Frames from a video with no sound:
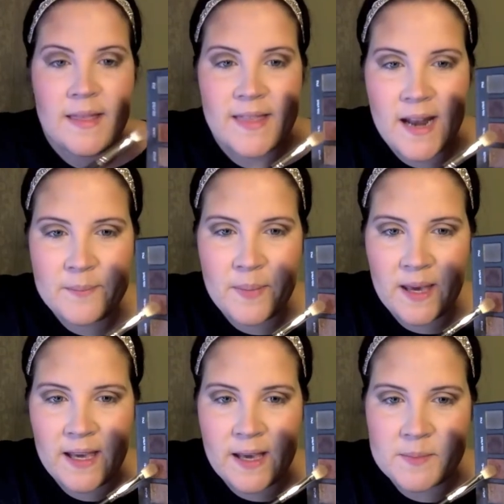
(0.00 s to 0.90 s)
Then I'm
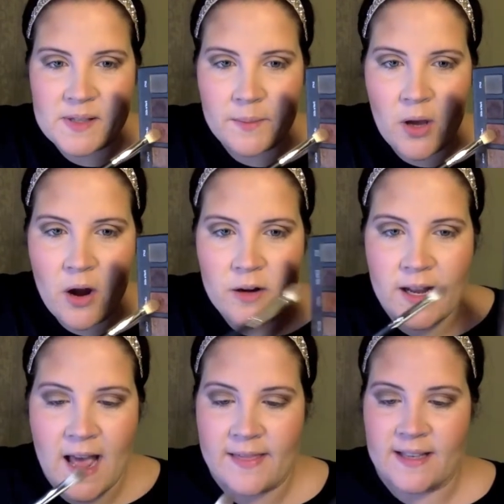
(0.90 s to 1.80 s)
picking up some
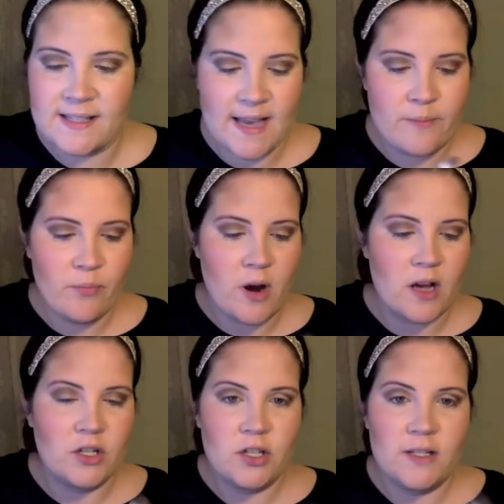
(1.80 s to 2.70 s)
Garnet on the same
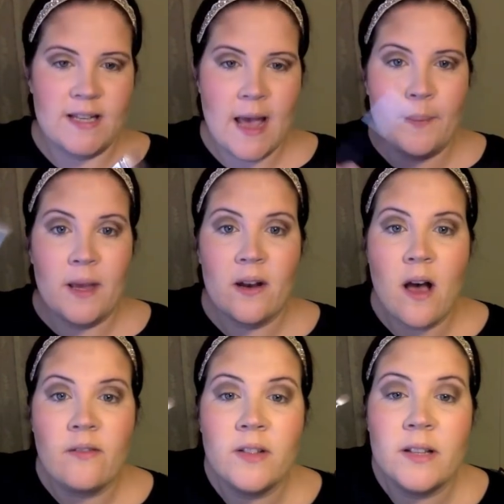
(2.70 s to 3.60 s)
brush, tapping it
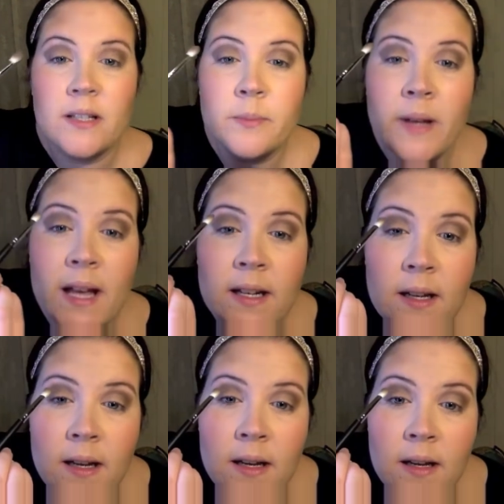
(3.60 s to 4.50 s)
off a little bit,
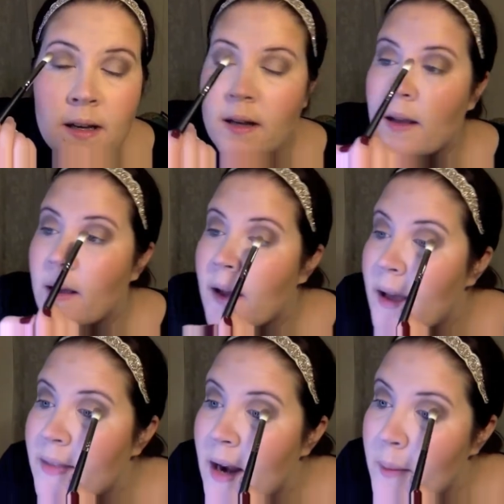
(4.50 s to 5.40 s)

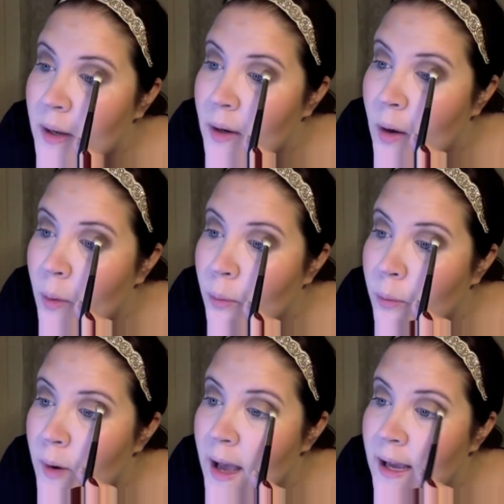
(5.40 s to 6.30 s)
and then I'm going to go
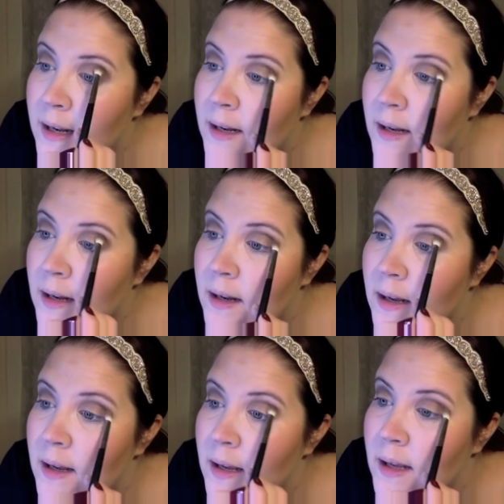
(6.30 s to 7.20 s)
right
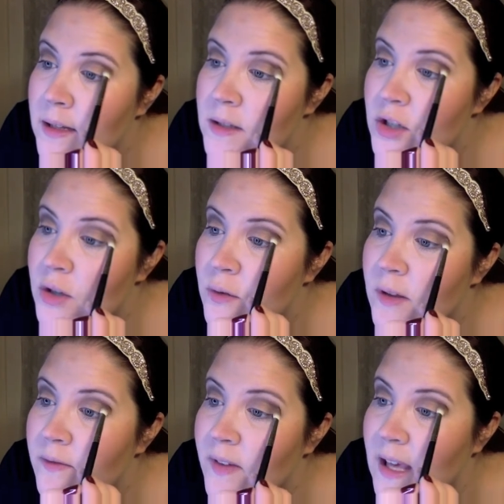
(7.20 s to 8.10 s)
into
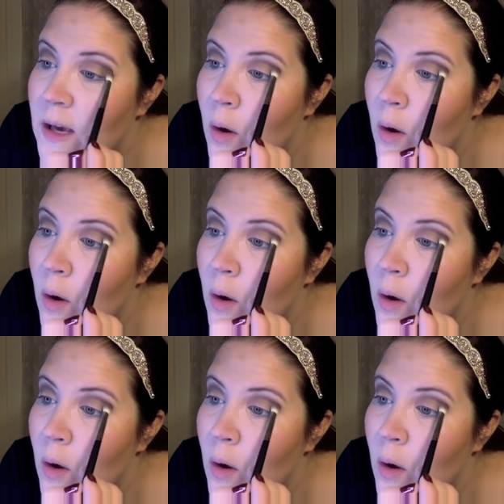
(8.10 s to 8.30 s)
the V